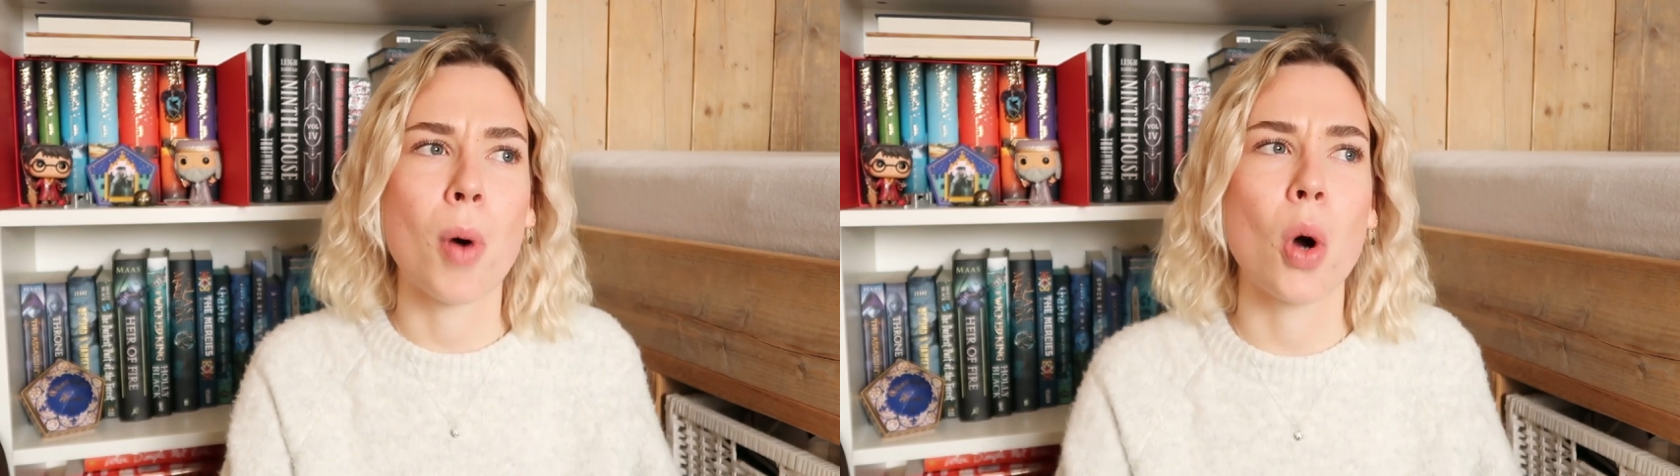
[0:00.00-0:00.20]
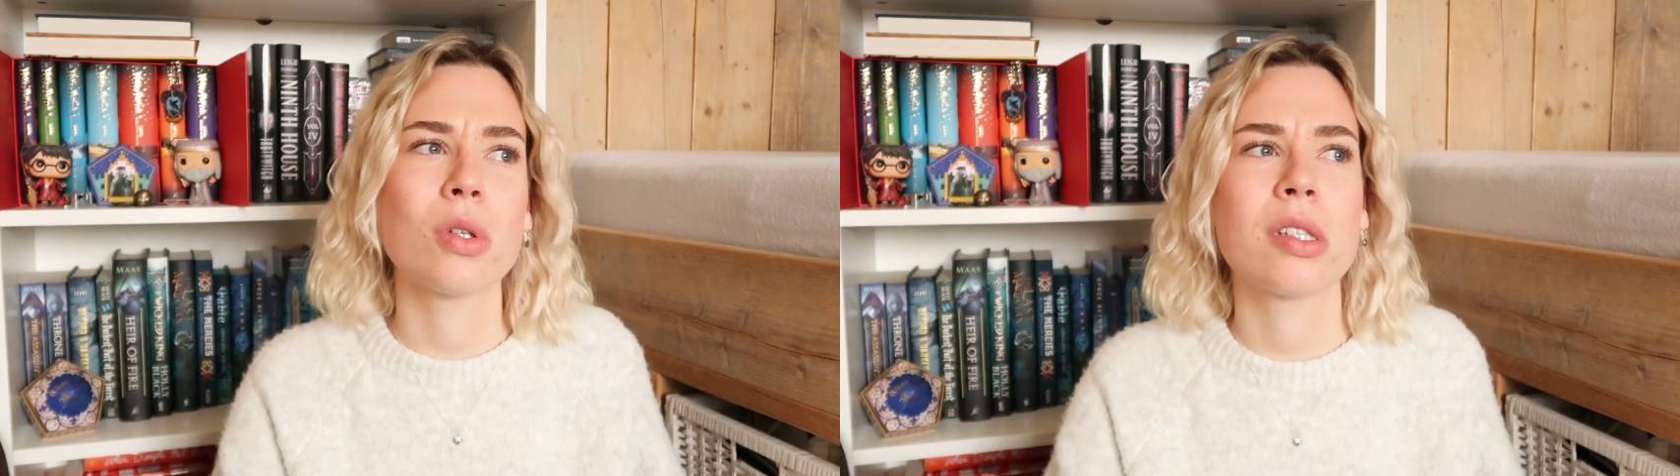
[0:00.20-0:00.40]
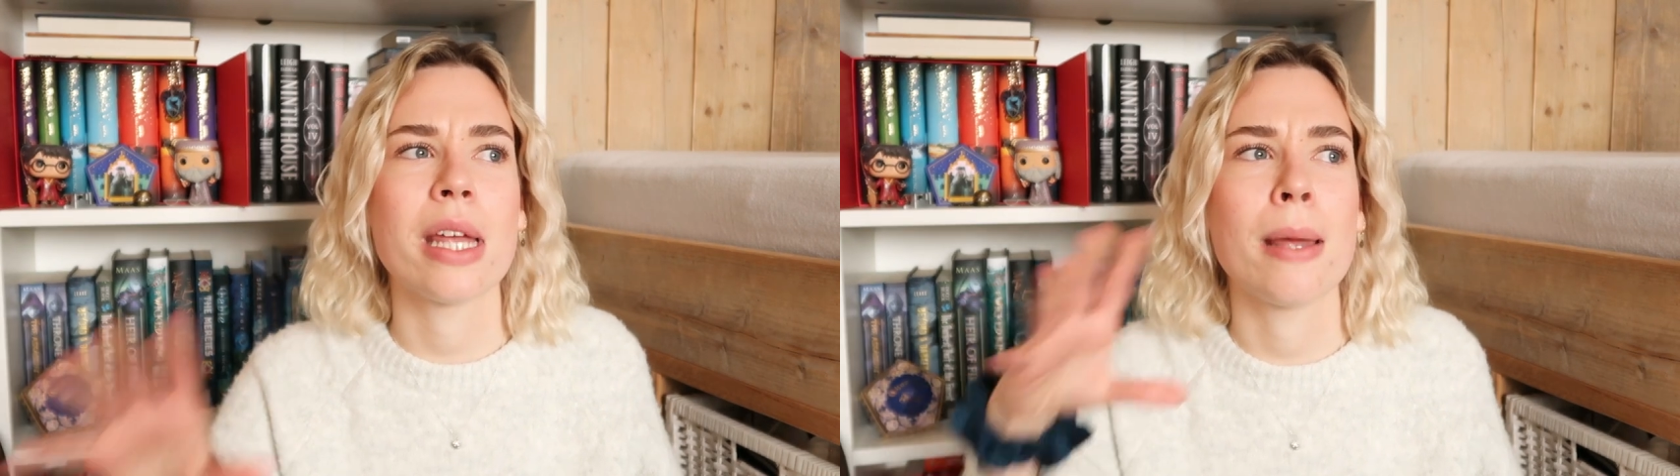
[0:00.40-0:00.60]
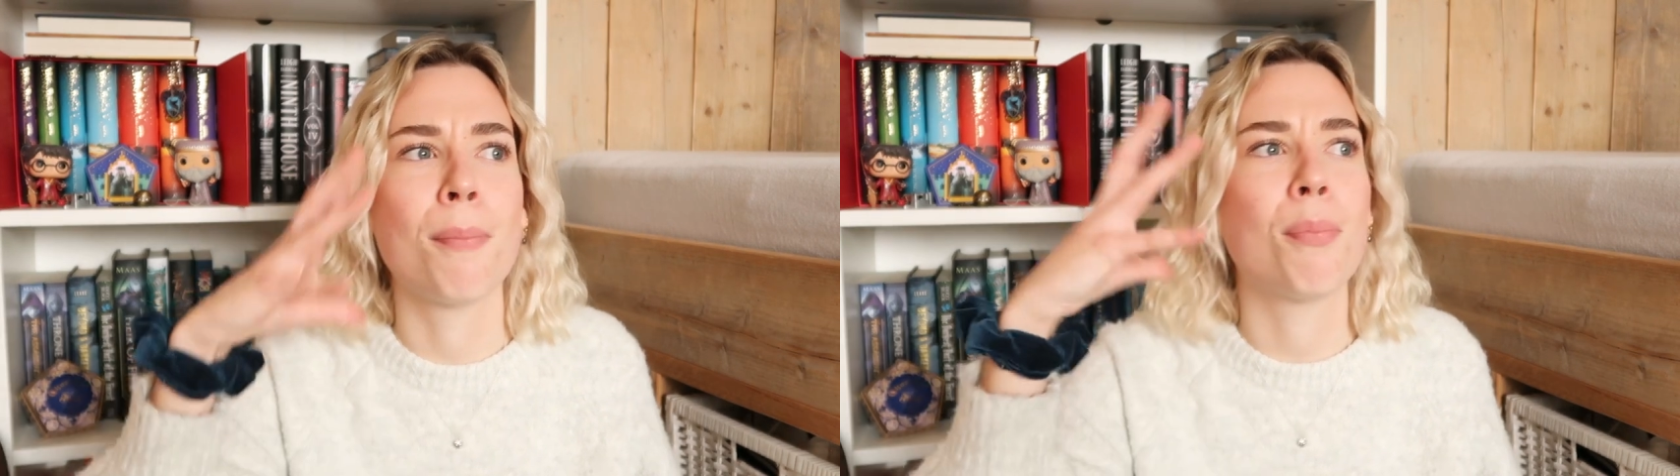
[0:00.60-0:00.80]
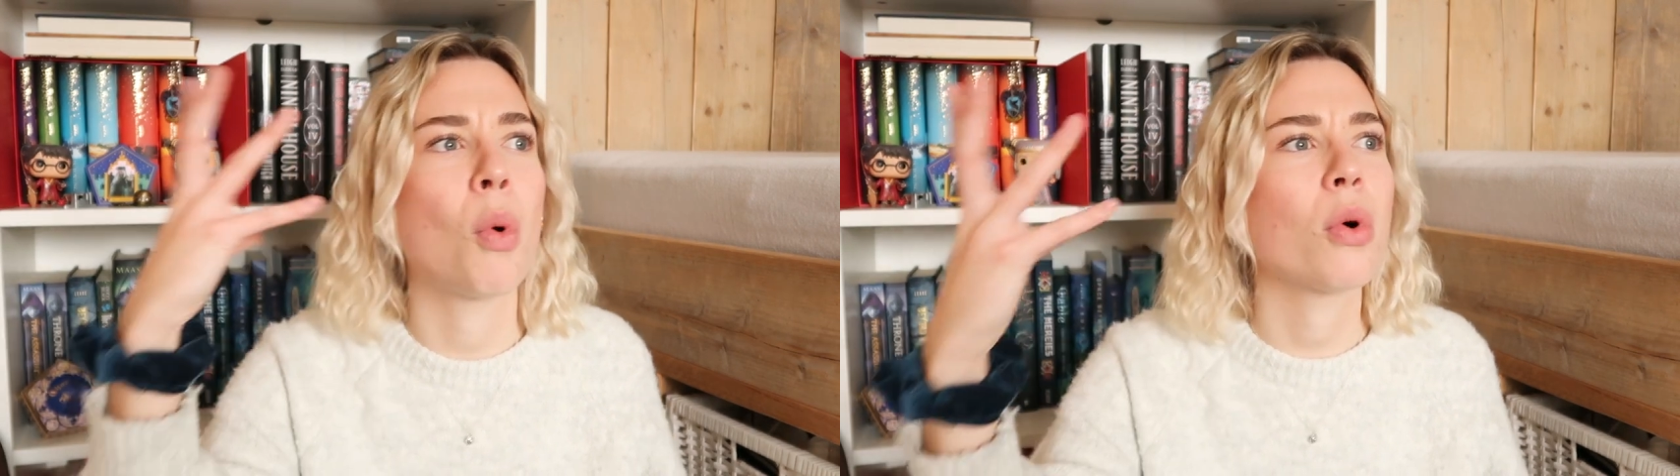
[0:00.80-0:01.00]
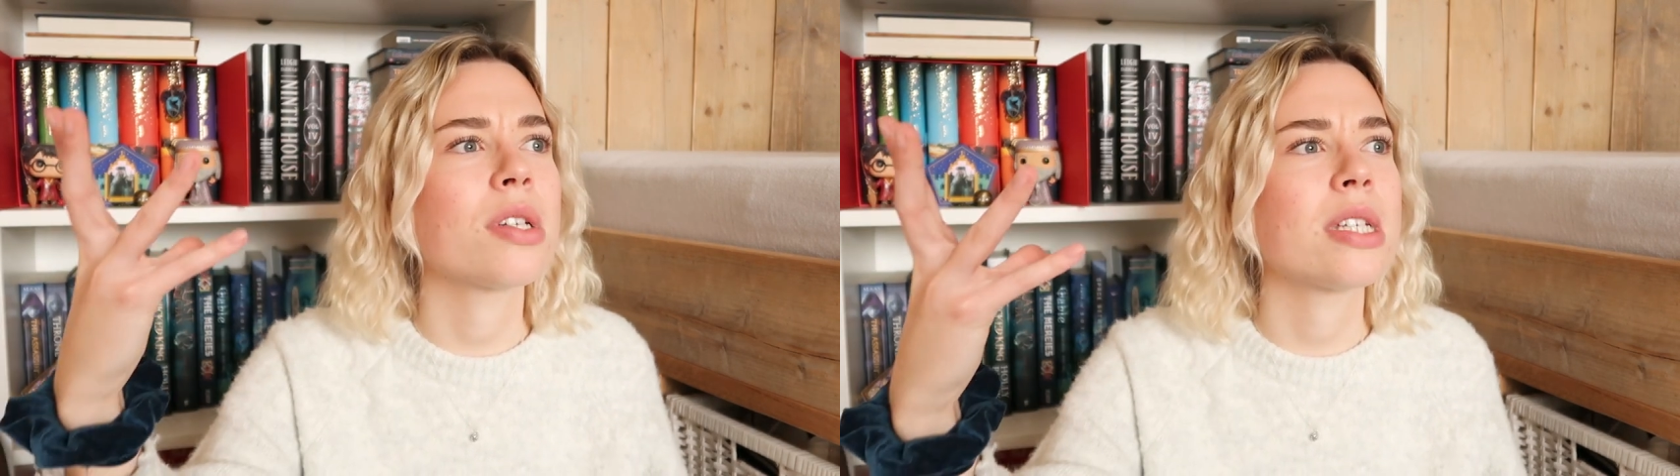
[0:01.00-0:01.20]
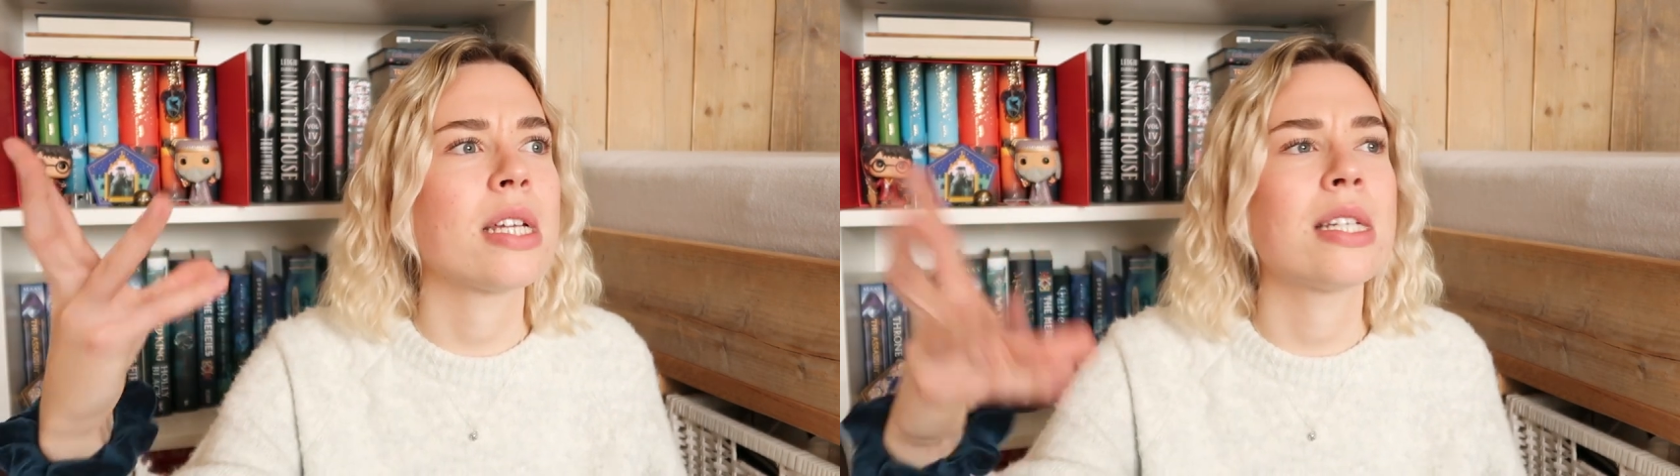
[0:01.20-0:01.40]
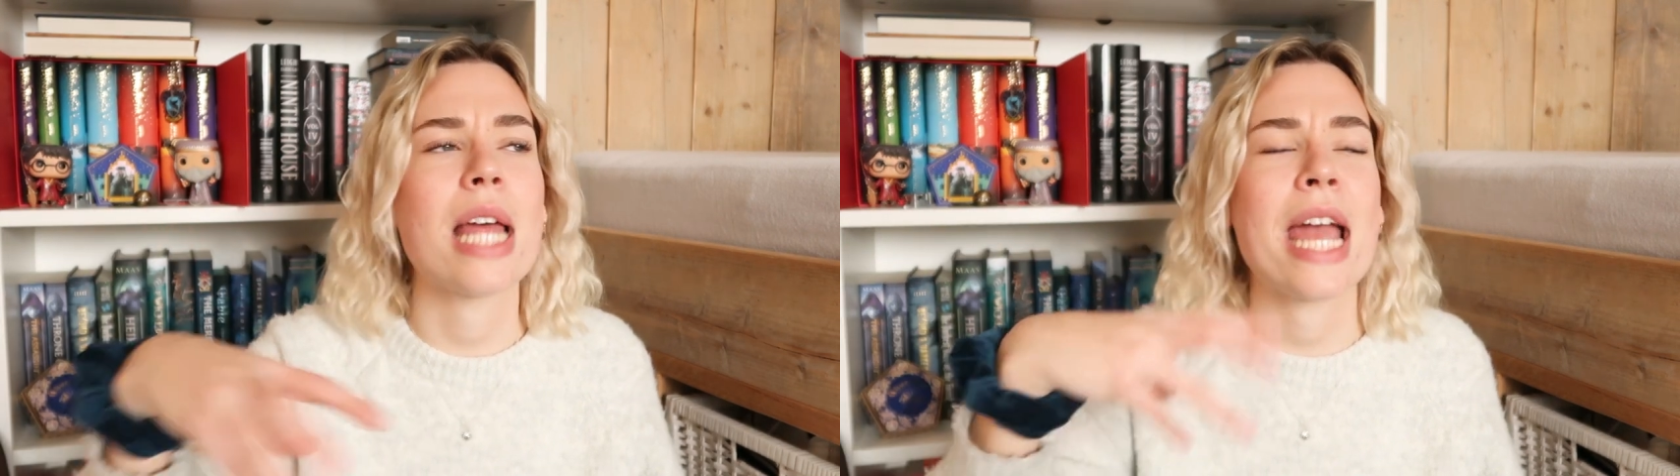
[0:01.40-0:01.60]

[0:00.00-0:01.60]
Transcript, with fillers: most important,